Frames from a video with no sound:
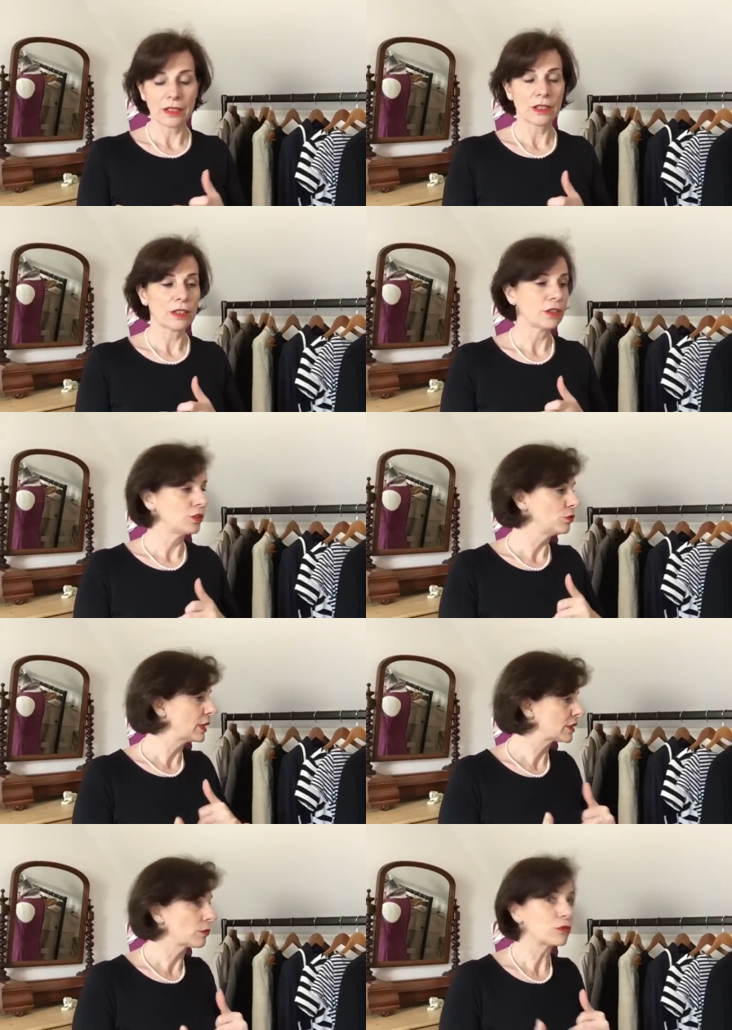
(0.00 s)
uh, you
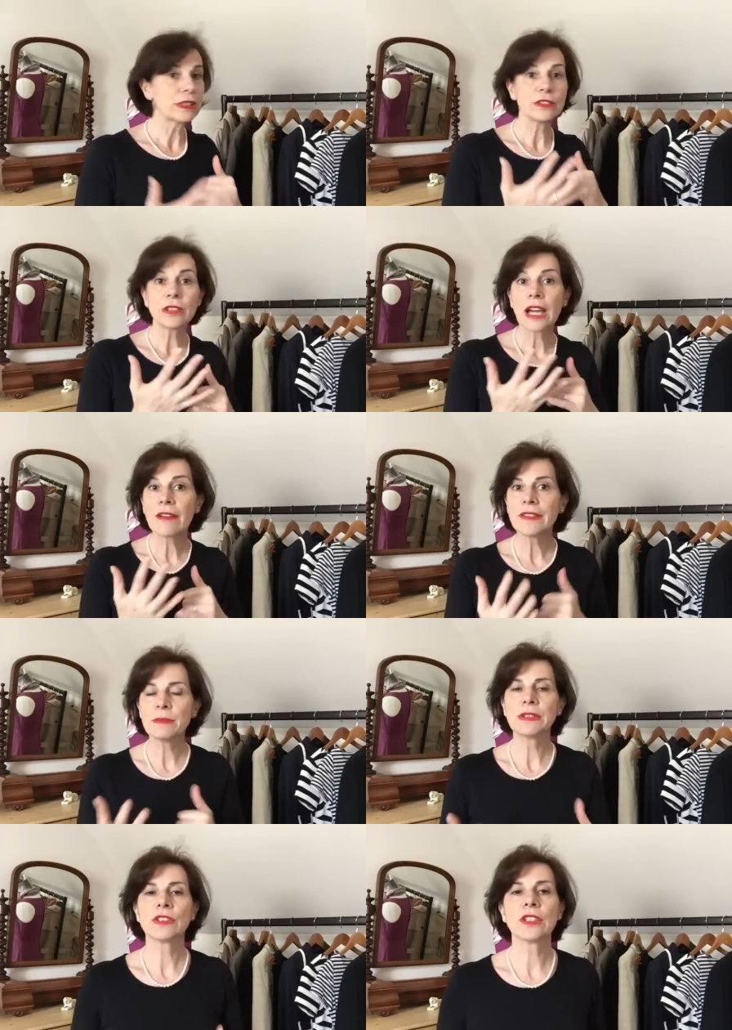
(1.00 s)
wear some red you know have
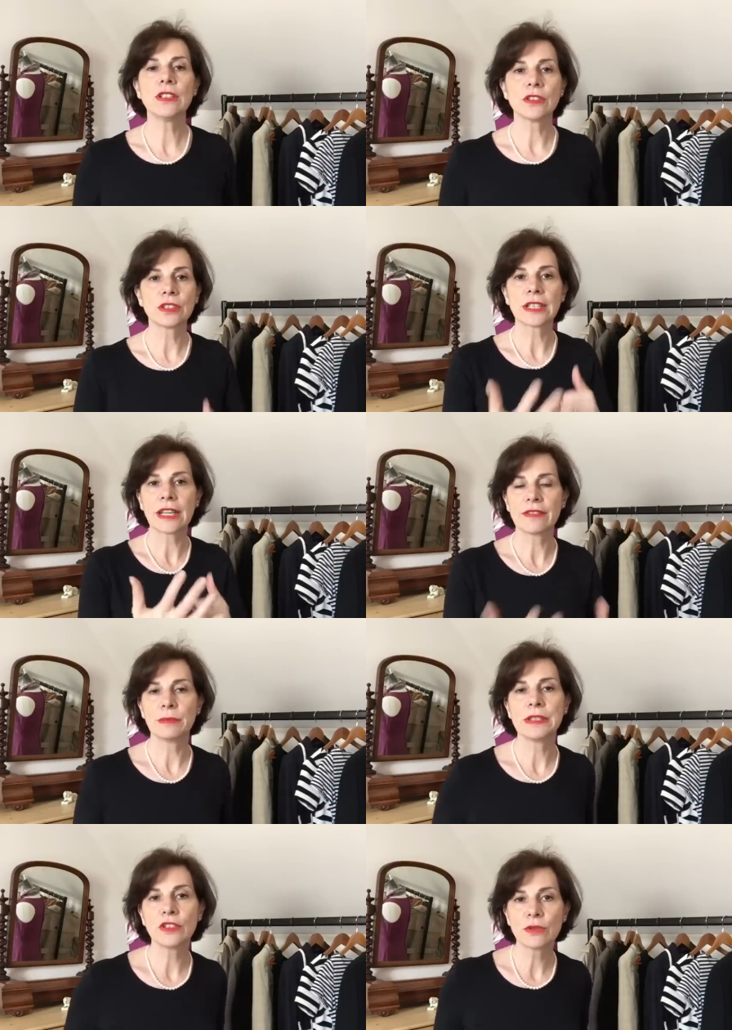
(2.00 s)
them in those colors you can have
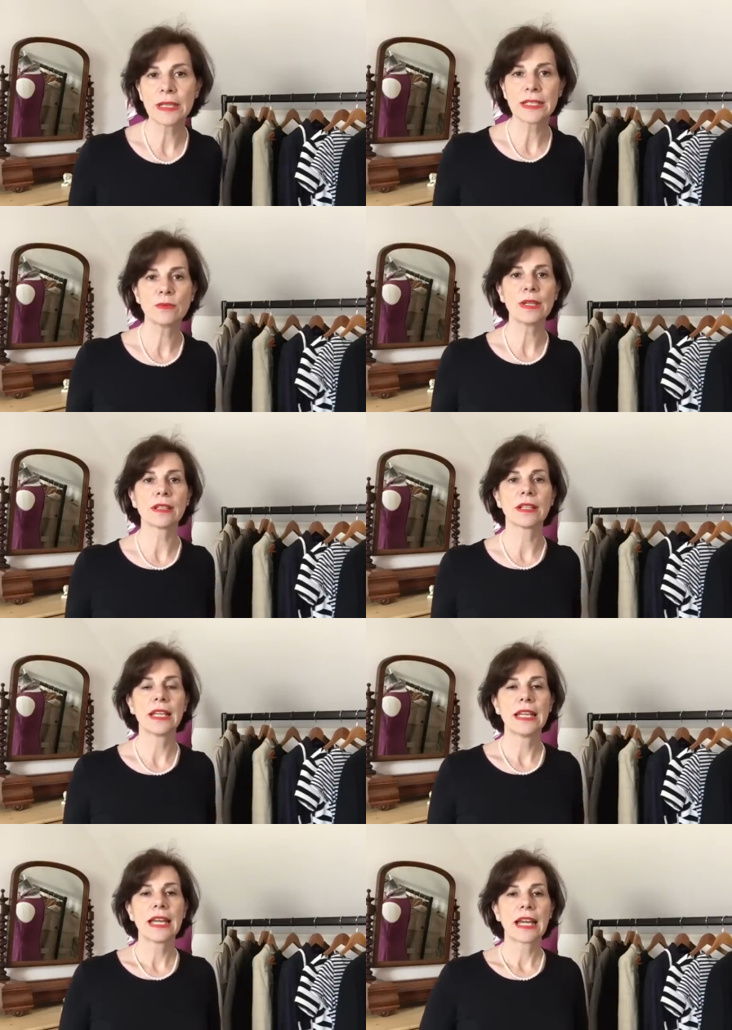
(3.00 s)
them in gray as well
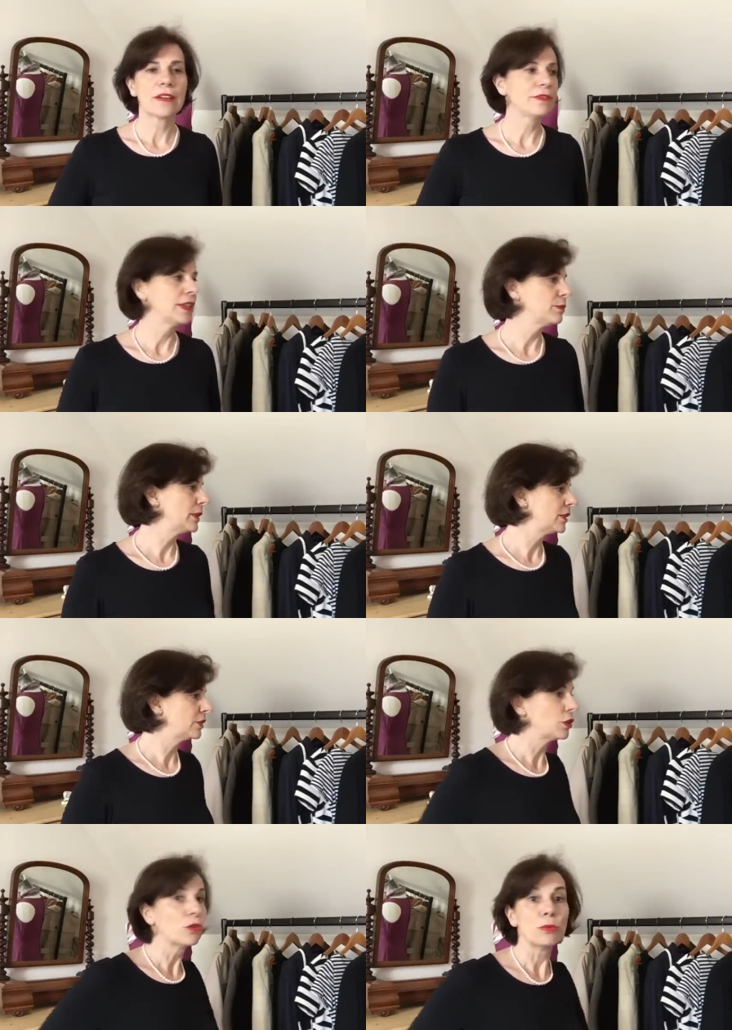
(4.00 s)
have them in
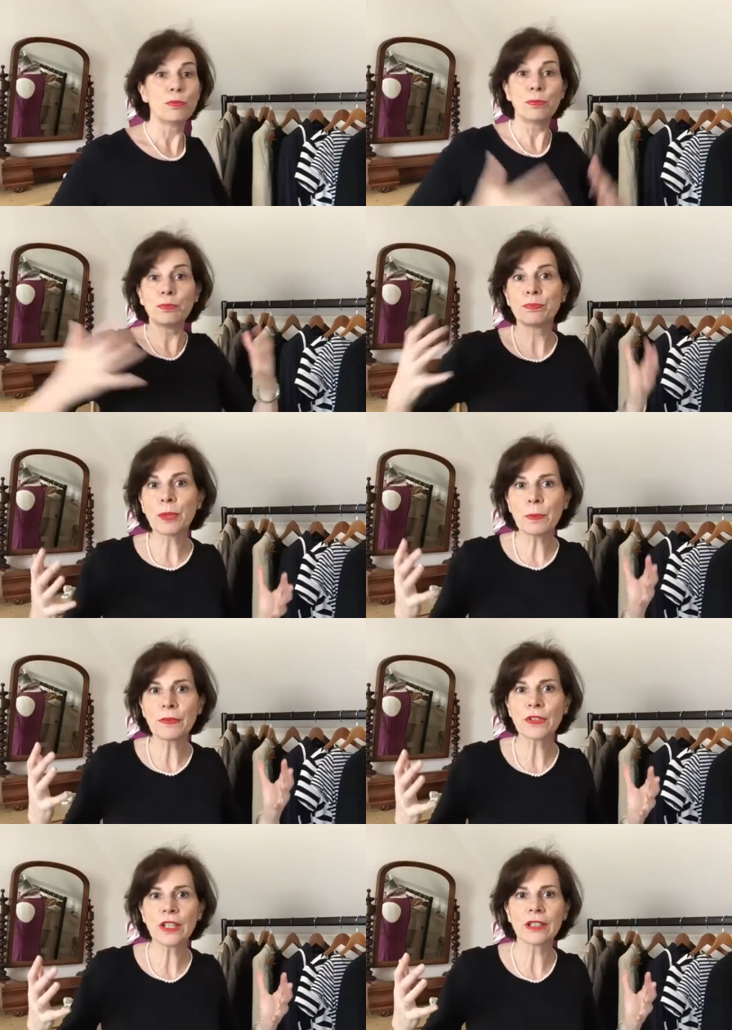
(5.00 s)
a uh, pop
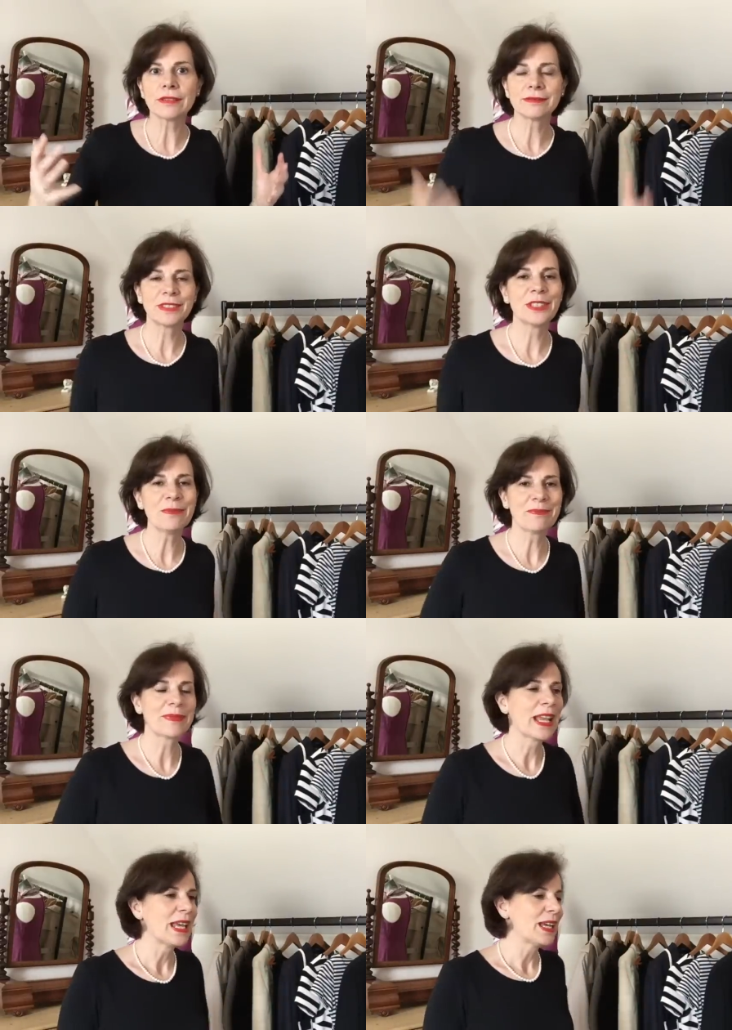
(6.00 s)
of color you know
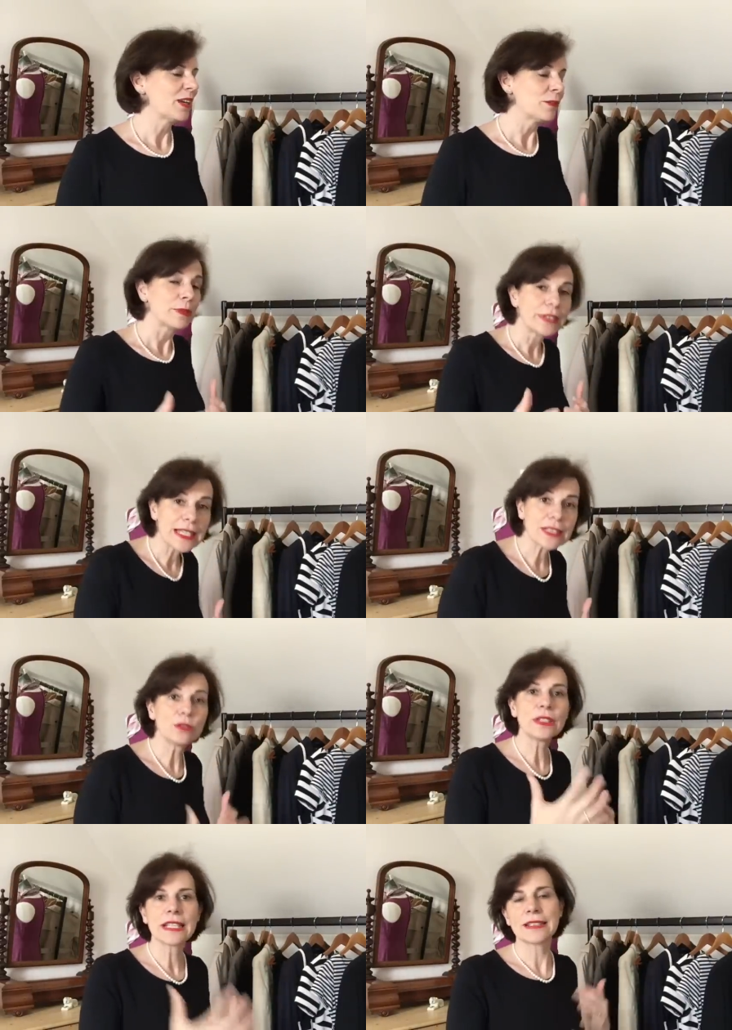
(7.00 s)
uh, but as
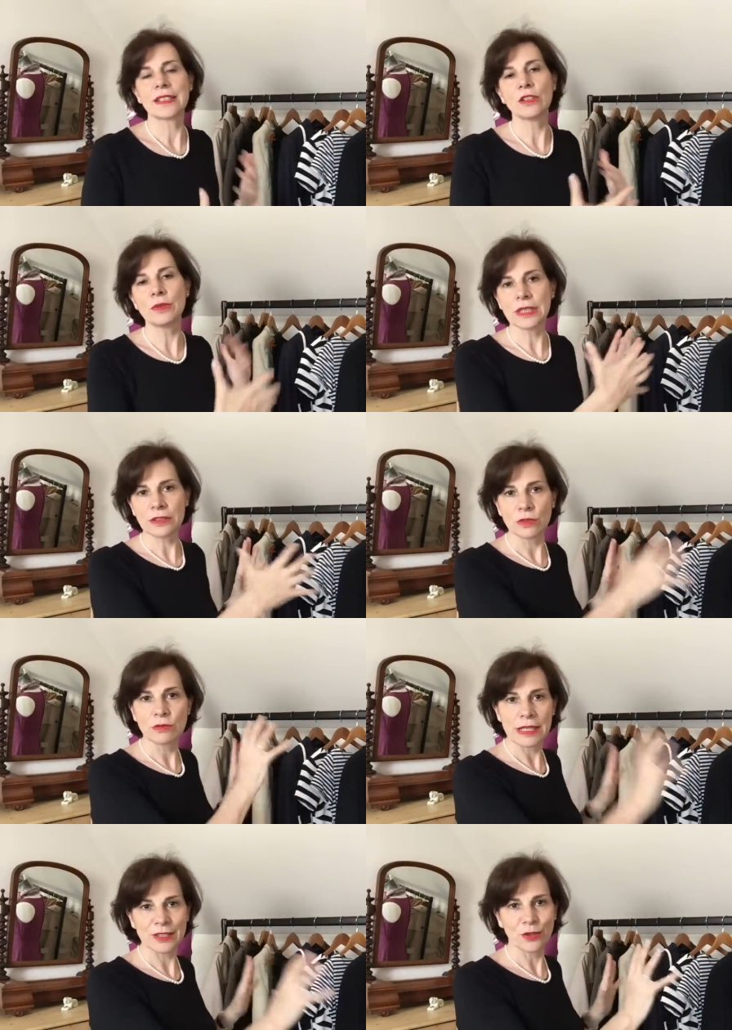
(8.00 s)
long as they go with the
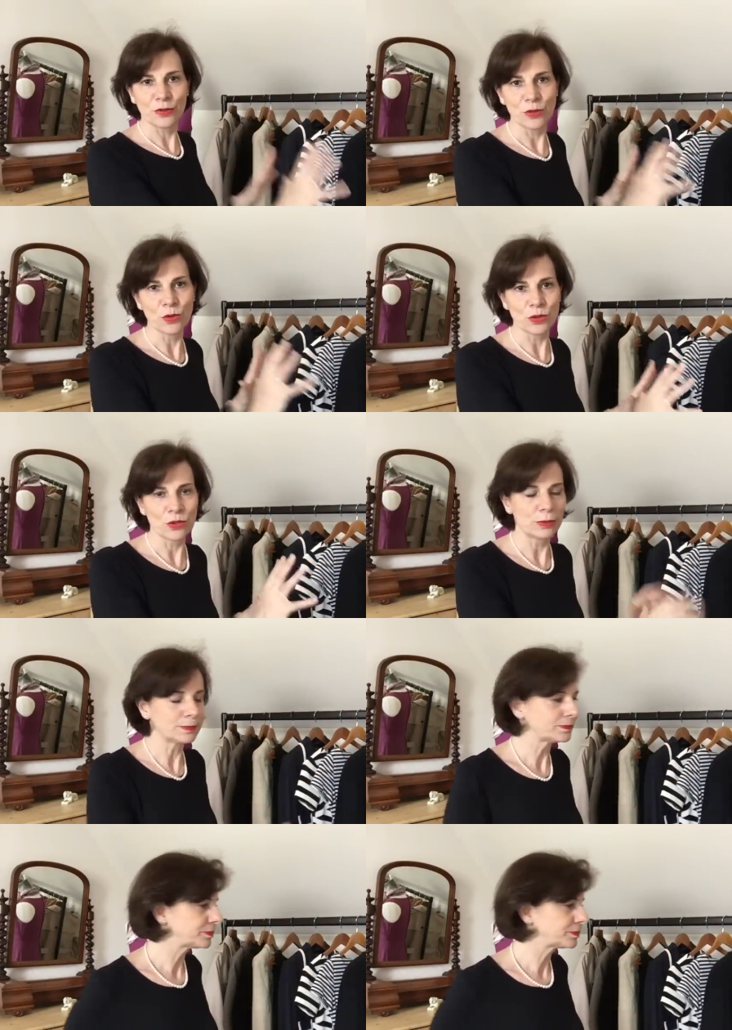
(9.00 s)
rest of your wardrobe.